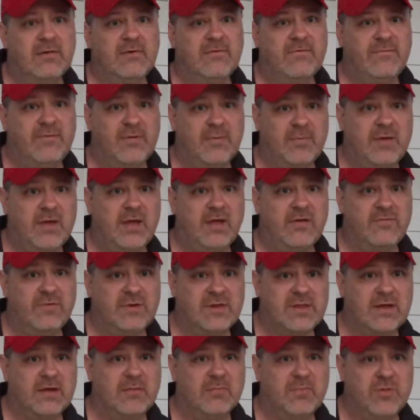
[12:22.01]
from
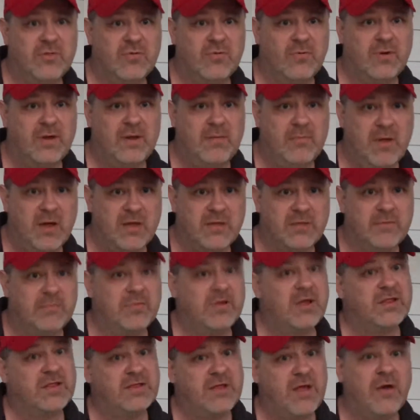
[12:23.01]
countries that are majority Muslim,
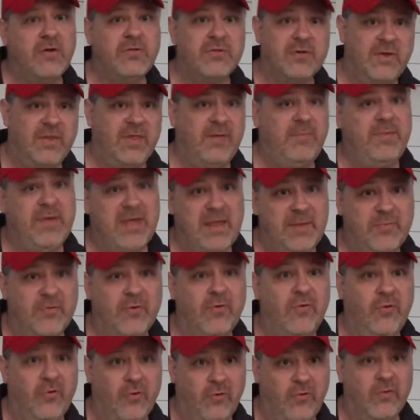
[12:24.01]
because those are the
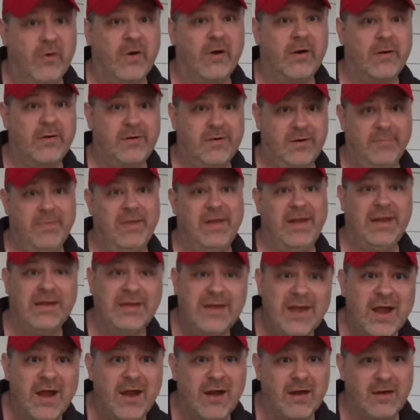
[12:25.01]
people who are committing
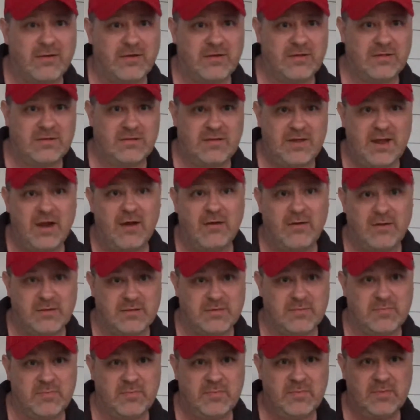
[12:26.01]

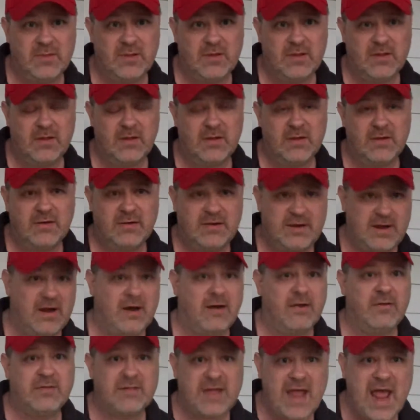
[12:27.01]
terrorism,
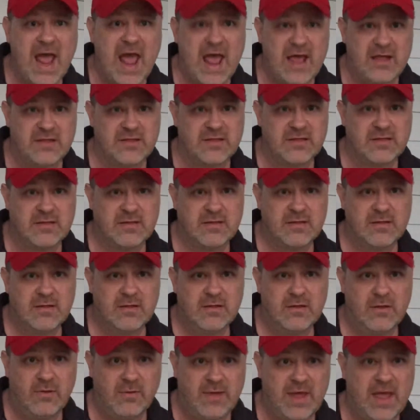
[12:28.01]
terrorist acts.
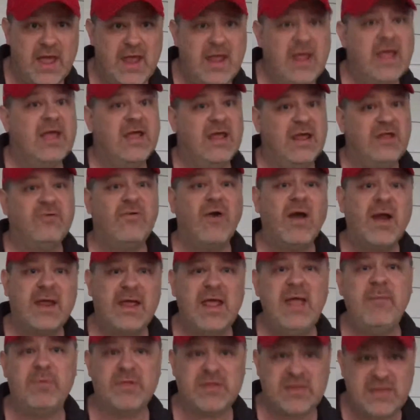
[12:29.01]
Okay? He's trying to
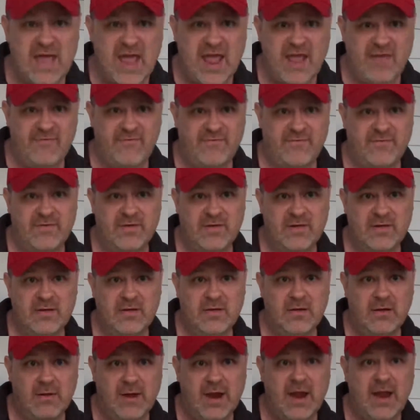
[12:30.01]
keep us safe.
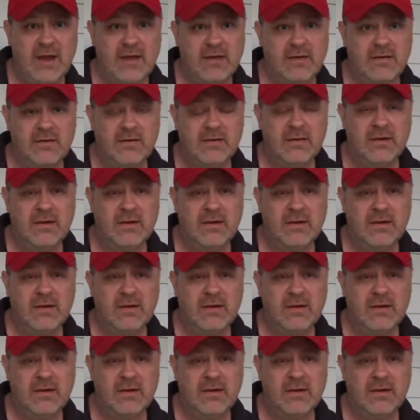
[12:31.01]
All right?